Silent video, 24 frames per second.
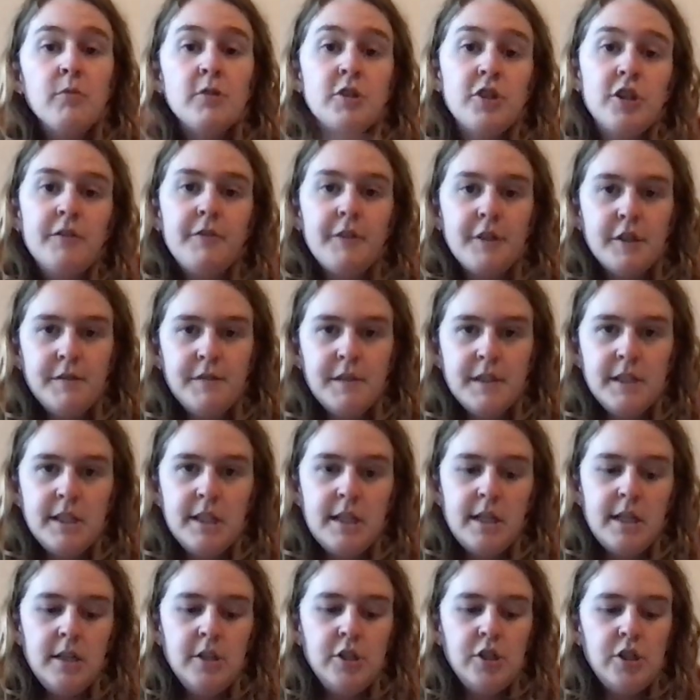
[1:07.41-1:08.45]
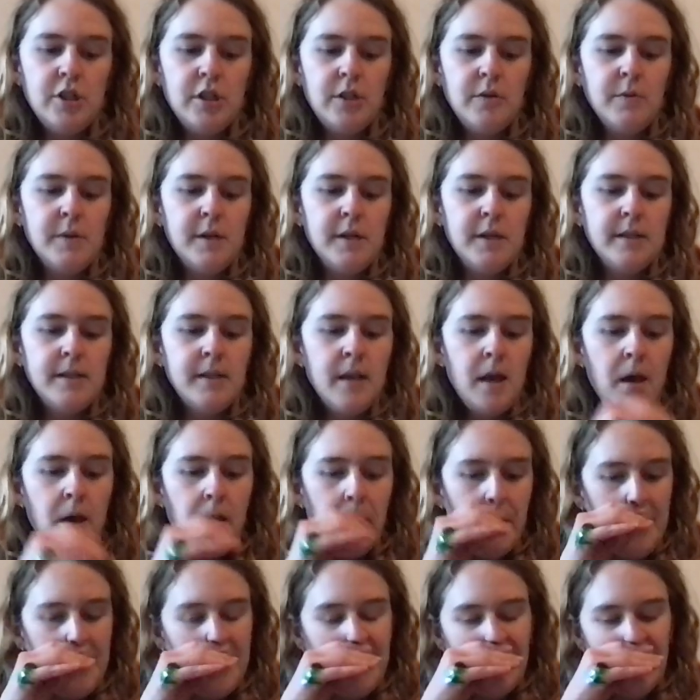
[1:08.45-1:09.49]
she first visited, she was
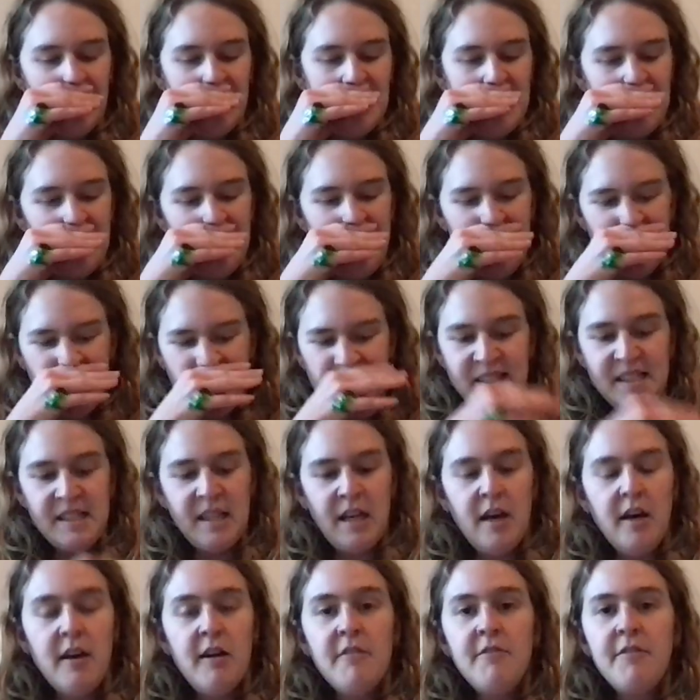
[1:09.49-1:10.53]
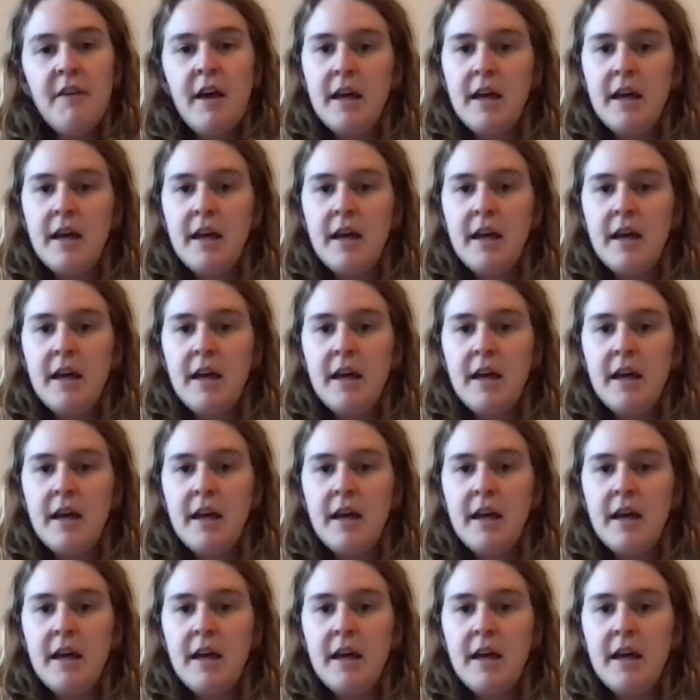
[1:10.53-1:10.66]
going through some health stuff,